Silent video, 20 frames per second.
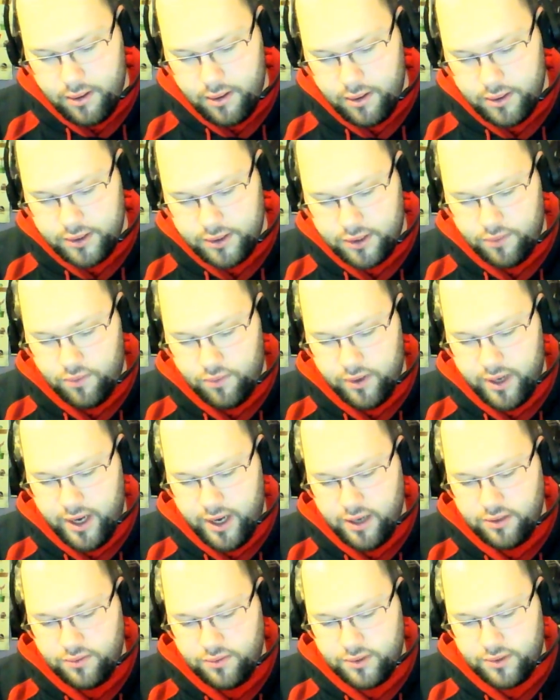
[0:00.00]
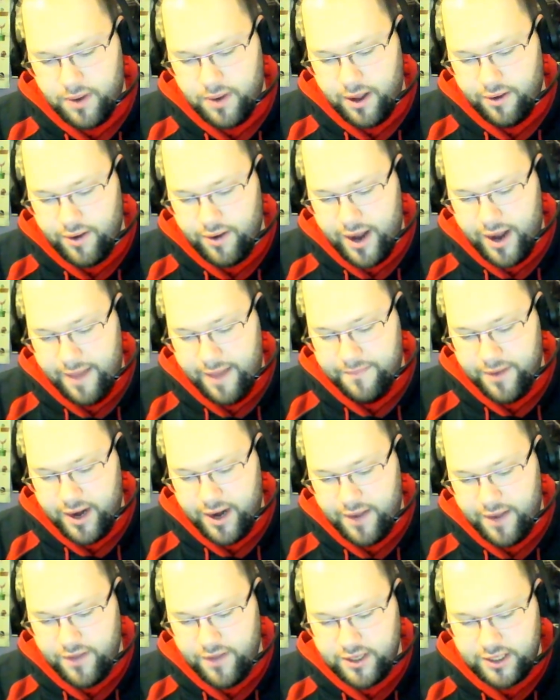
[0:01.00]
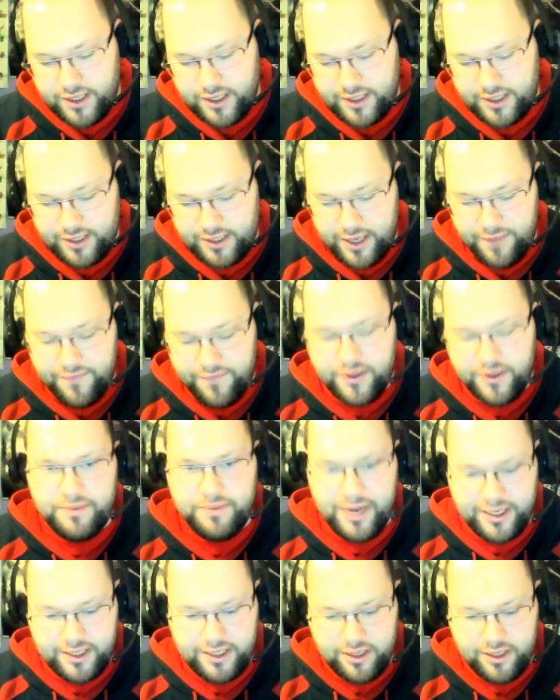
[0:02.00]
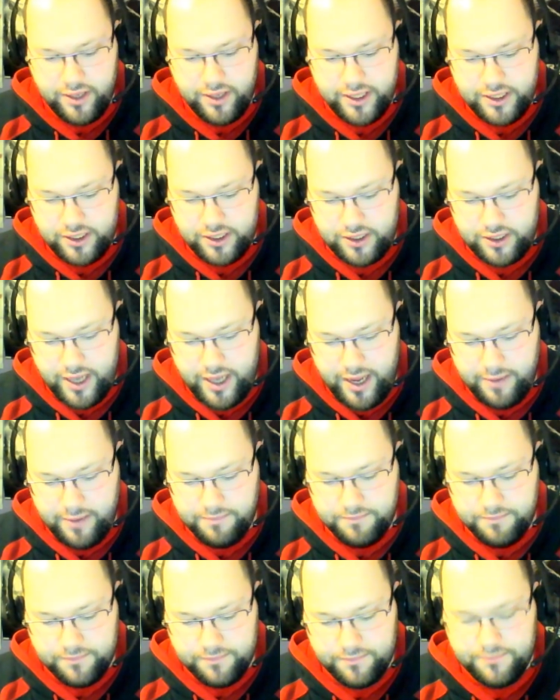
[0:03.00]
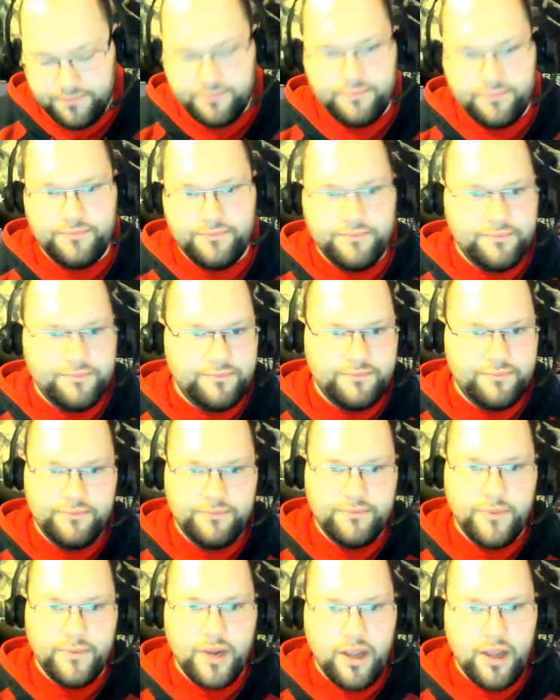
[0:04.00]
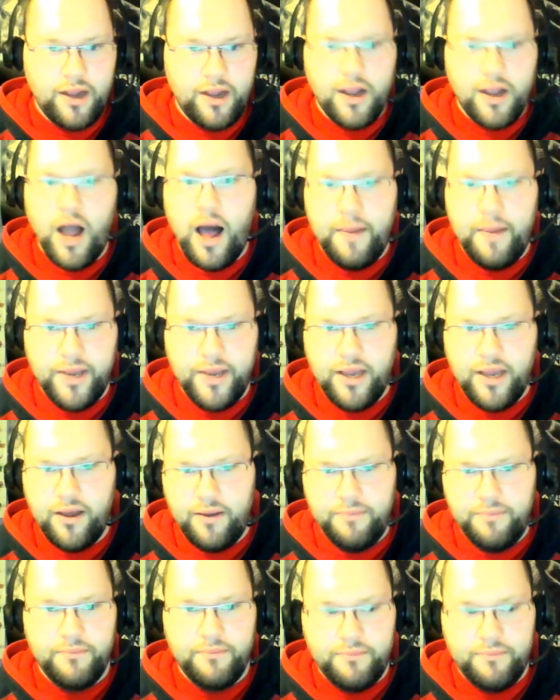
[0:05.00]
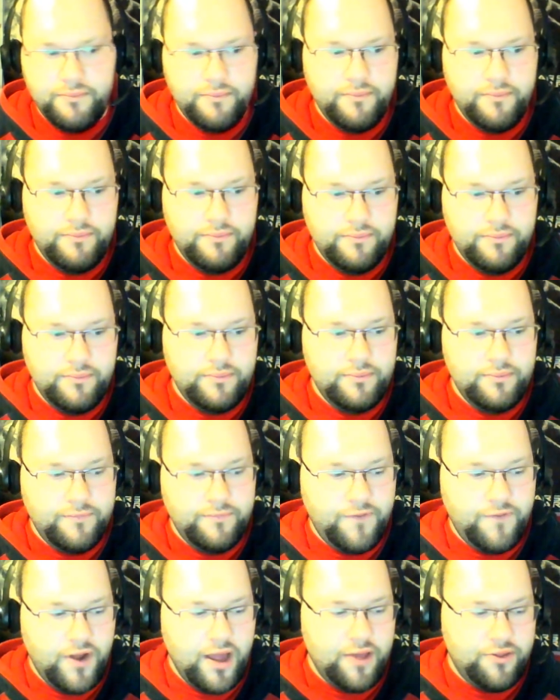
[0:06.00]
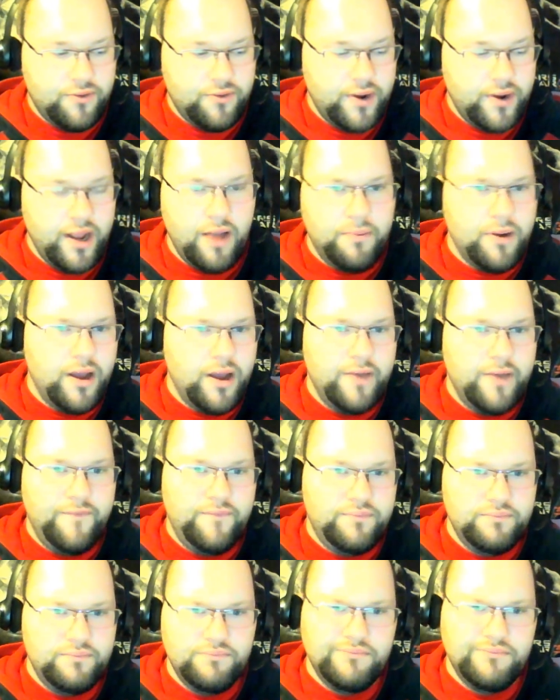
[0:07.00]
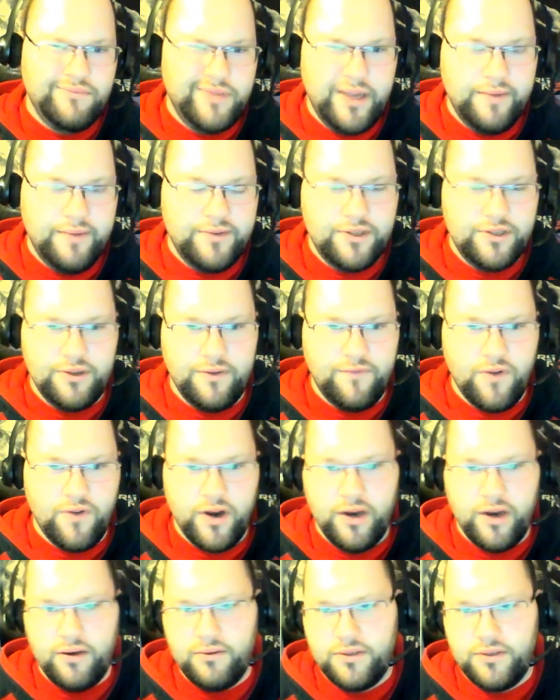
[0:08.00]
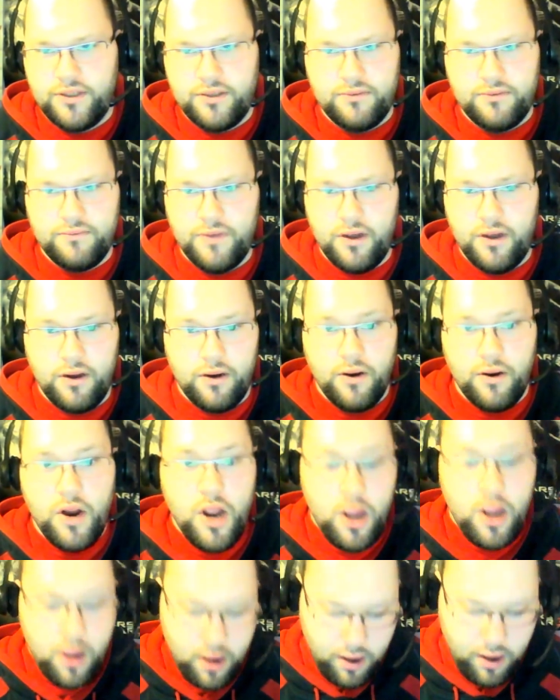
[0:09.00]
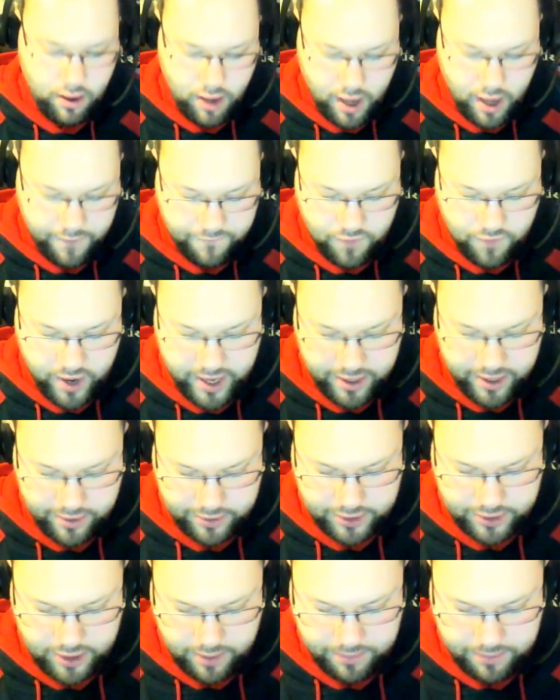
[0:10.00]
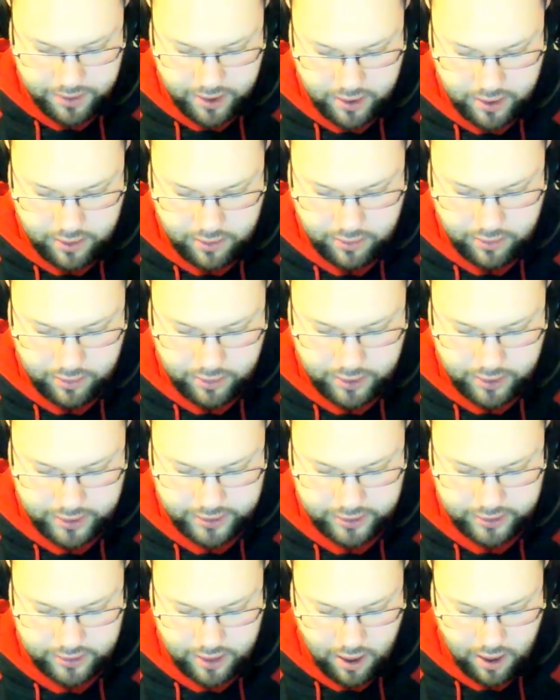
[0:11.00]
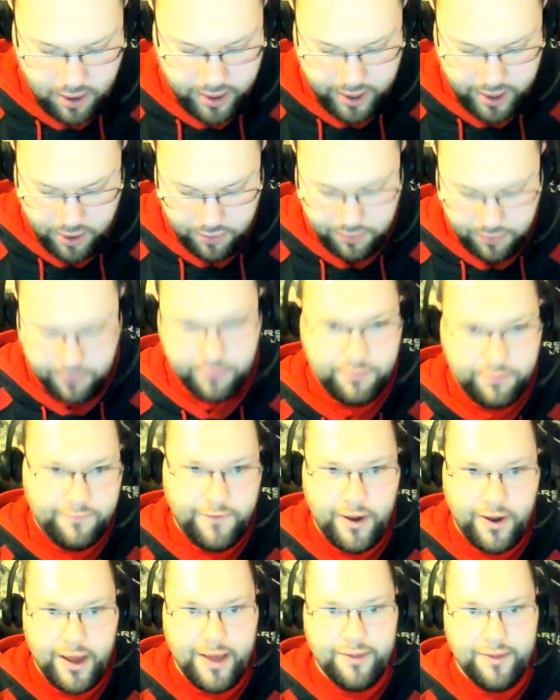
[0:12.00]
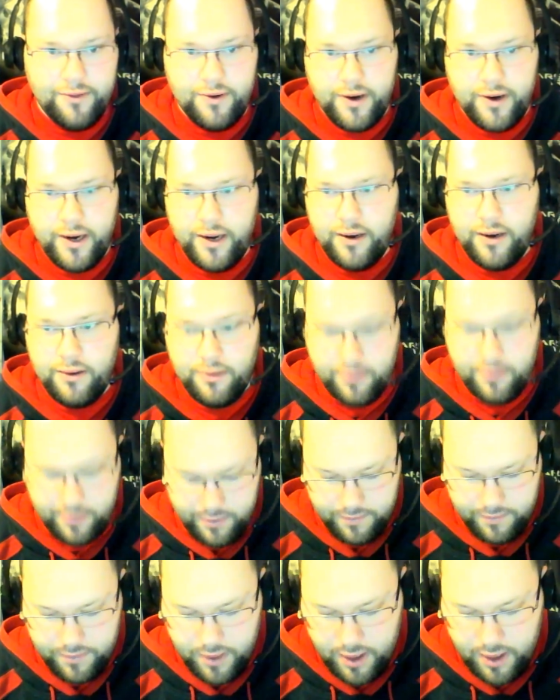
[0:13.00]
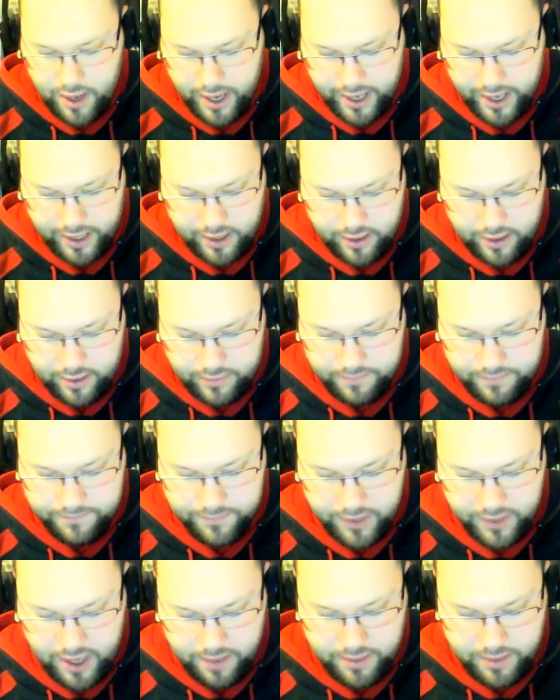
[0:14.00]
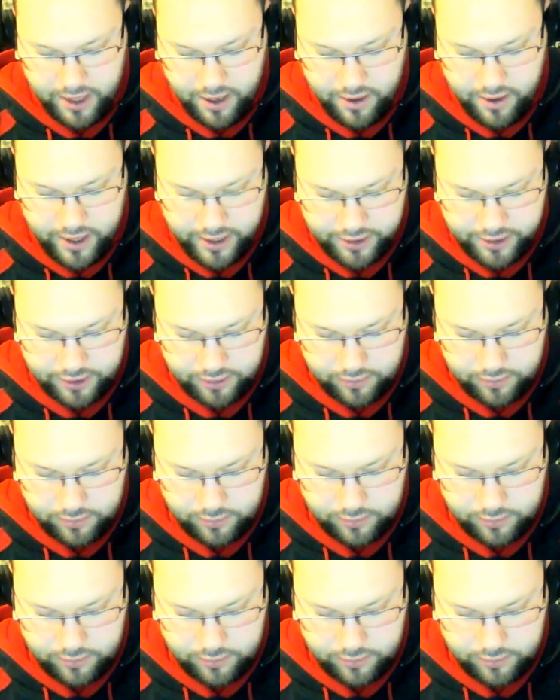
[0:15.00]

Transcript: So here's what's probably going to happen. If it's a, if it's basically just a a copy of Fallout three, I'll probably give it to a friend's or a friend or something because I already own Fallout three. I got the Game of the Year edition.